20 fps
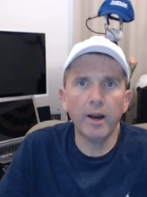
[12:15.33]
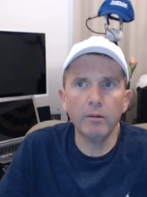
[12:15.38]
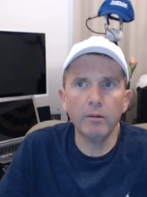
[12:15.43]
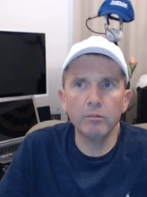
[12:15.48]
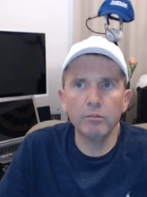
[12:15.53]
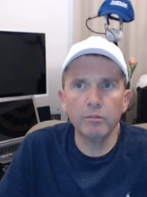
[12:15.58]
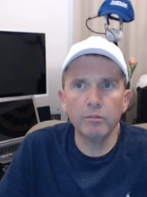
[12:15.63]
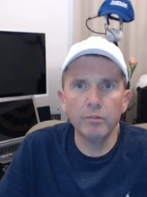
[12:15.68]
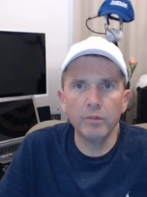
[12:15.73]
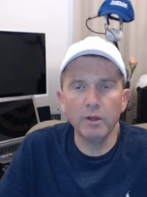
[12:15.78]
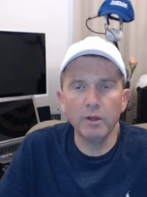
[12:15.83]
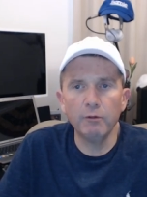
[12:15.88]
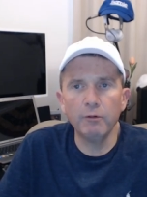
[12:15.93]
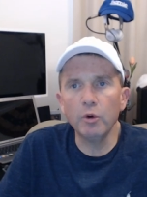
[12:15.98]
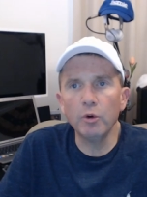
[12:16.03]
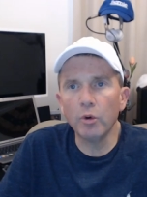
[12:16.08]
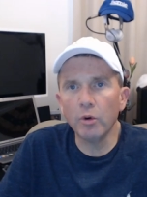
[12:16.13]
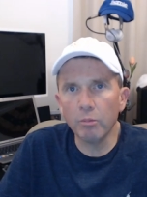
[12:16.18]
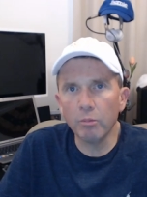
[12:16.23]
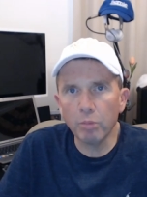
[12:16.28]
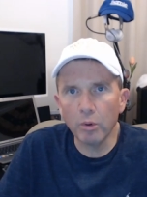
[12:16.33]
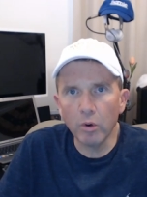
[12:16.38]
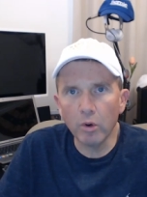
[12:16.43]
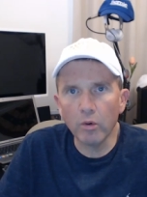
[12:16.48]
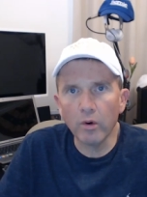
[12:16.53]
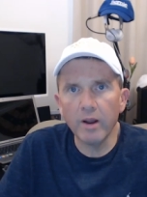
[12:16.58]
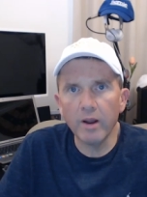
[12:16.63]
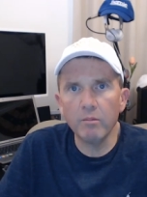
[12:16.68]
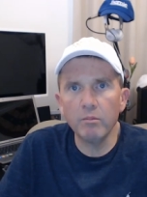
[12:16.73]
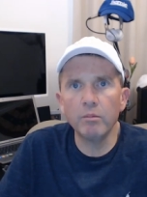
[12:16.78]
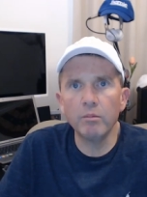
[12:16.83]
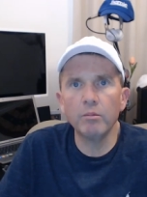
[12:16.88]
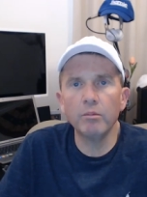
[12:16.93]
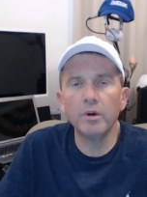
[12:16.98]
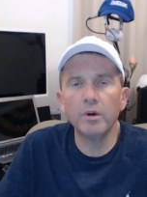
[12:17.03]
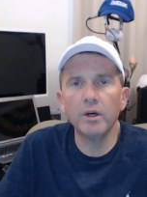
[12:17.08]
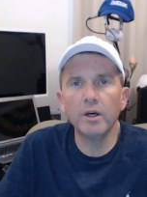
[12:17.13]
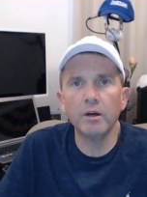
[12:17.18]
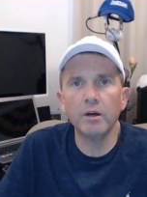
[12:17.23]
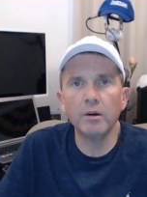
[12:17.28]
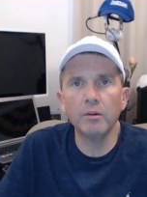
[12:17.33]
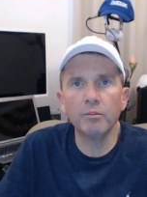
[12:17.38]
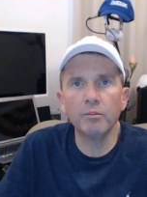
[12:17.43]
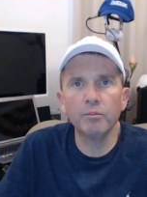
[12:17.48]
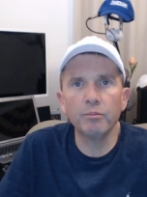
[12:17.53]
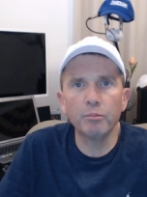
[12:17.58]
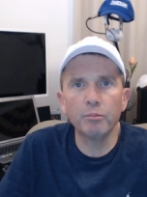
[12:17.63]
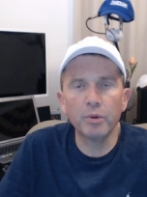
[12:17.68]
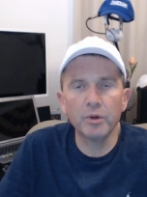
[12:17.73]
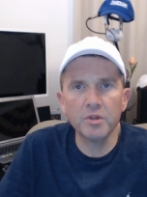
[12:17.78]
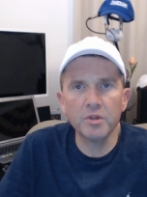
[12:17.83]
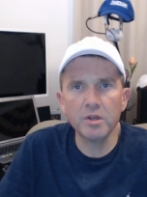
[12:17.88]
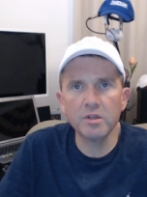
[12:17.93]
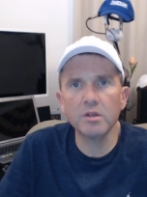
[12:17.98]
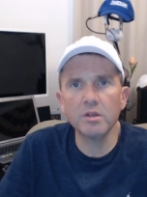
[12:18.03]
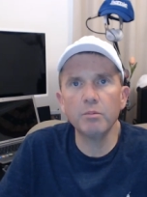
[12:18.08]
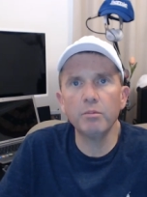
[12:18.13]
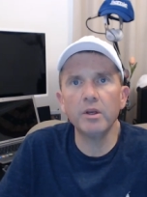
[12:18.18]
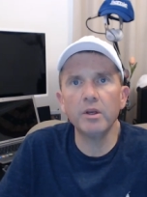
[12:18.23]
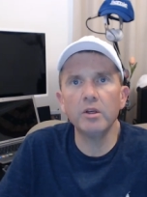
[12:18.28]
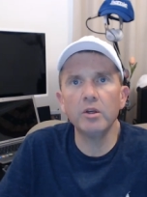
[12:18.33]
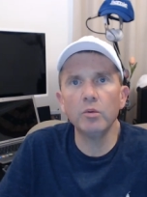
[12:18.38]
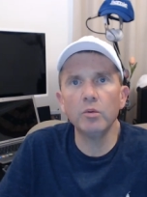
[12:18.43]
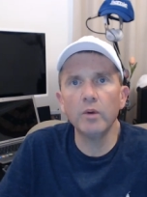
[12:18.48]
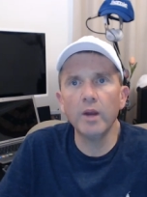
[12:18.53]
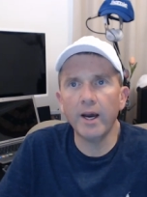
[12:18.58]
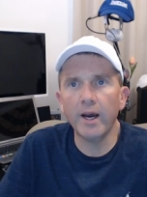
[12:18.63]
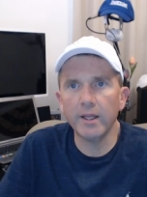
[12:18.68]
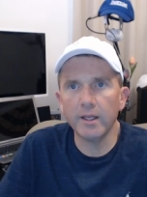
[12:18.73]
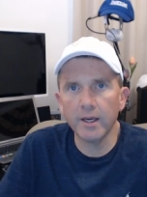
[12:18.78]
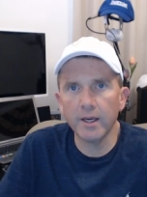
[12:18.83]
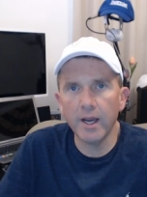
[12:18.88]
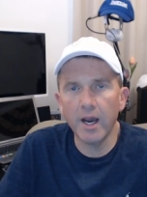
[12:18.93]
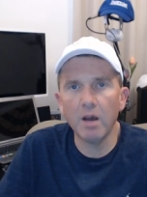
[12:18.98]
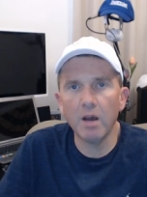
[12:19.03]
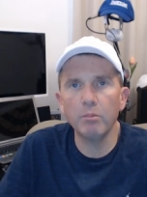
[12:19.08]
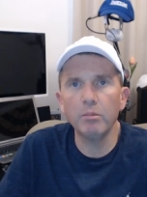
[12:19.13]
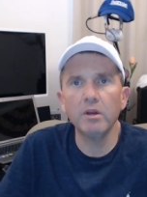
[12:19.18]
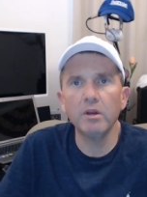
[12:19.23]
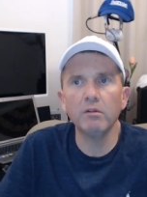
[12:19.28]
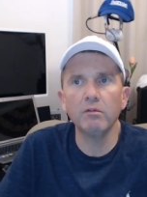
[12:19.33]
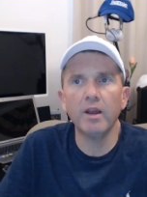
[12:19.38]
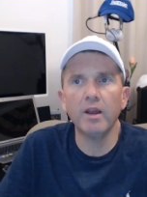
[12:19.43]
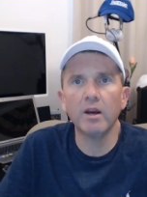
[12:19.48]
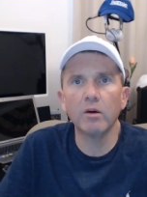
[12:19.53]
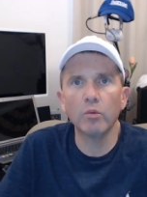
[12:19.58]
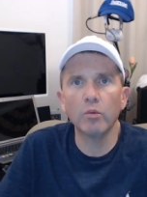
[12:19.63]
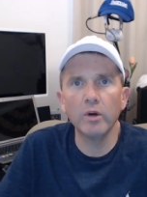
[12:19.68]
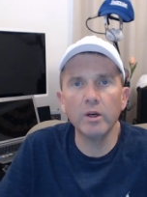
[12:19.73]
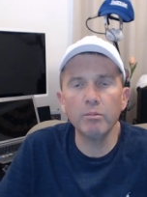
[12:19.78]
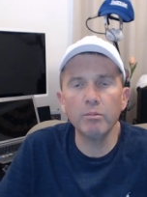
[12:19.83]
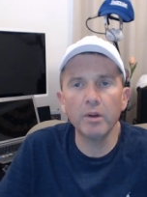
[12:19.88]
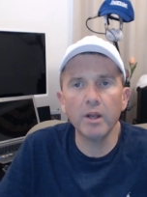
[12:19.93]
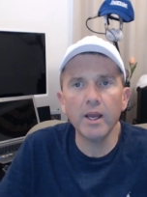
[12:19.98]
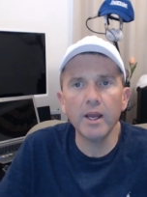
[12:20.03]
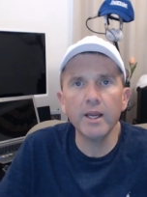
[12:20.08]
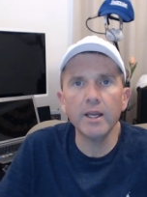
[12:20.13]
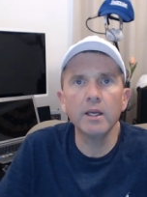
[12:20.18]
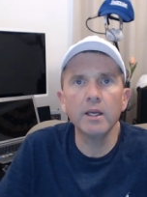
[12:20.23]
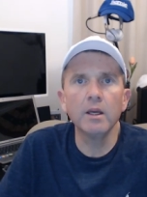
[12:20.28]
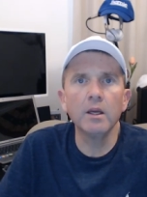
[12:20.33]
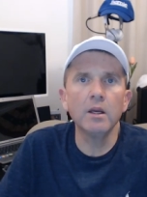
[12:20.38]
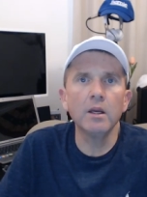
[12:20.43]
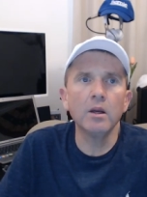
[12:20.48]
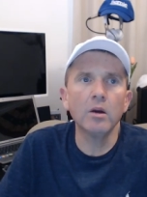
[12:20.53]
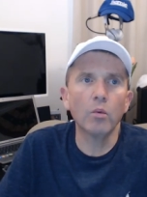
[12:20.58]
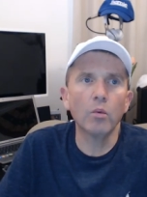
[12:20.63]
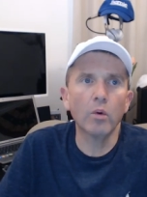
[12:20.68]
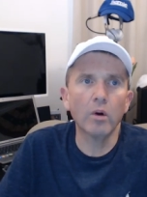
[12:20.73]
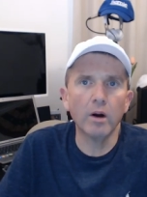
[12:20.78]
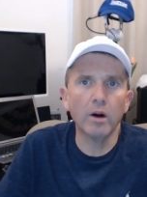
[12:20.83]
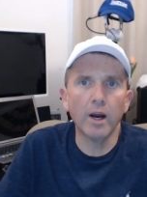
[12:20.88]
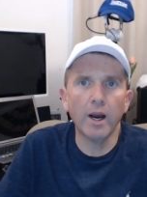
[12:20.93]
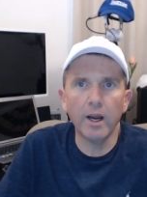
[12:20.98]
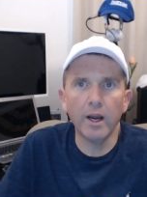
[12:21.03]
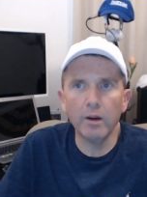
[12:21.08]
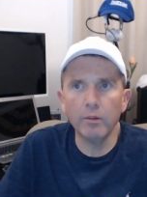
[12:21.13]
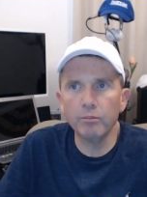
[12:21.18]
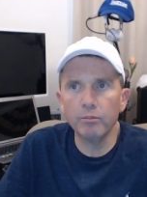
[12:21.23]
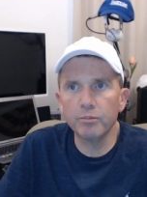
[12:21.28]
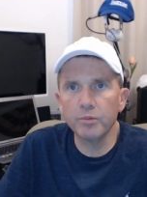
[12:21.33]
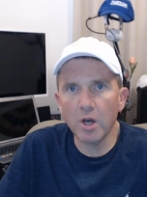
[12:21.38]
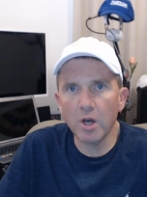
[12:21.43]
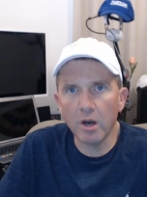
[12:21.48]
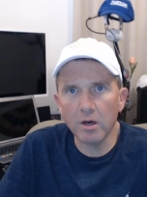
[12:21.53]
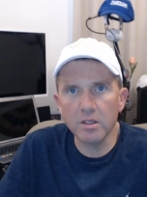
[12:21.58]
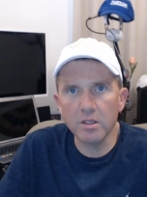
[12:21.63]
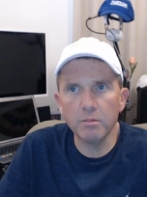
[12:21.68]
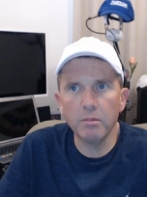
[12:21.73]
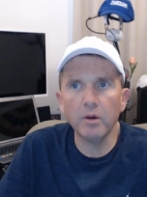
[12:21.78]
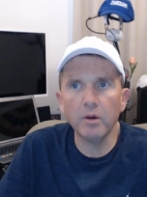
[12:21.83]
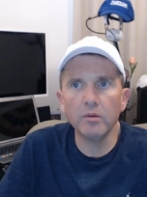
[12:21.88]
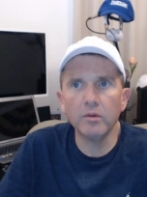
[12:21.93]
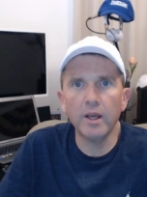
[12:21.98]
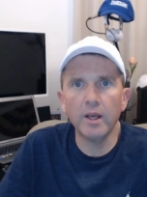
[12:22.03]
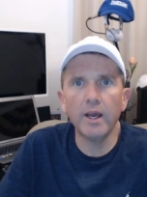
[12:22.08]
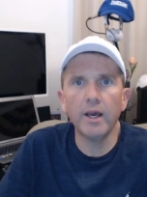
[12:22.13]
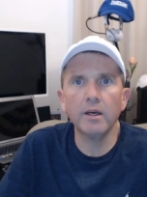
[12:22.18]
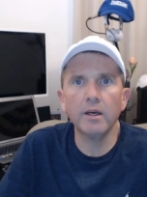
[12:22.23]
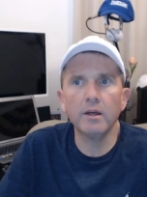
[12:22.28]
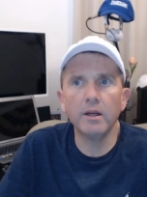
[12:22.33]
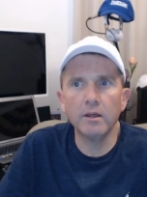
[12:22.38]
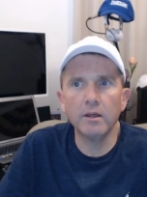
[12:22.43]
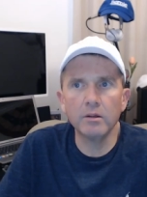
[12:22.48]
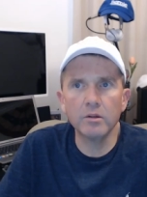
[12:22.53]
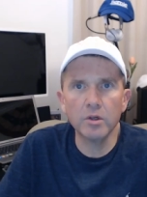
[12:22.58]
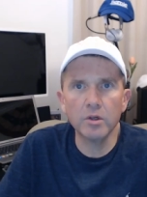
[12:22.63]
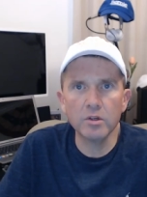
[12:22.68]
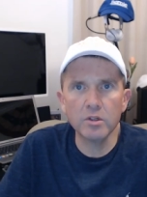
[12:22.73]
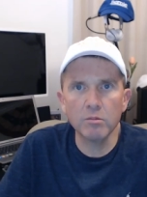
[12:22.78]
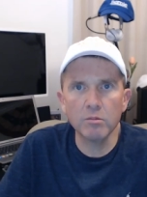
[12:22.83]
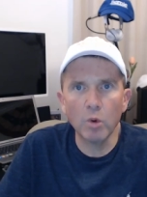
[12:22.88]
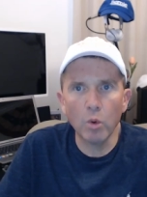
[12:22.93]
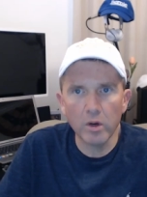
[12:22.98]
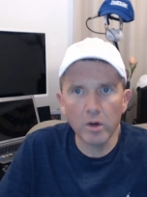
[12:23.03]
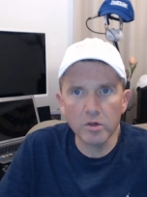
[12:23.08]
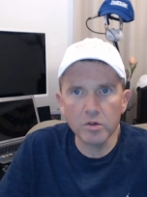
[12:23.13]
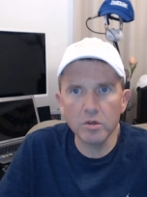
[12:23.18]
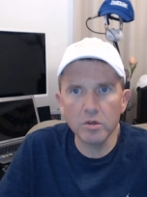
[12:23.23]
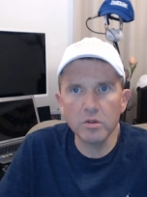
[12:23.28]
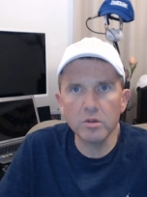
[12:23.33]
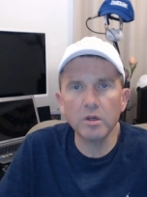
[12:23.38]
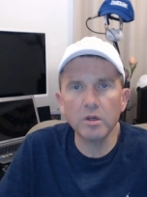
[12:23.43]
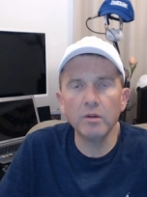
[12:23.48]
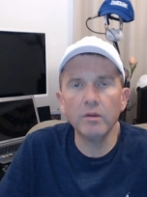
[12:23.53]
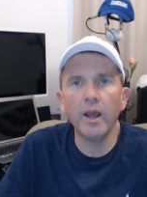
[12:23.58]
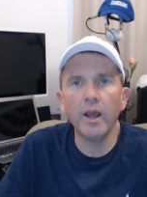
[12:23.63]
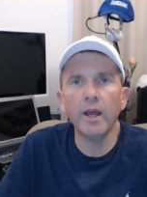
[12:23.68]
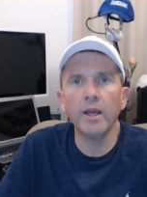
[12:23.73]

If you're a program participant, you got a copy of that replay where I talked about that and took some questions on that.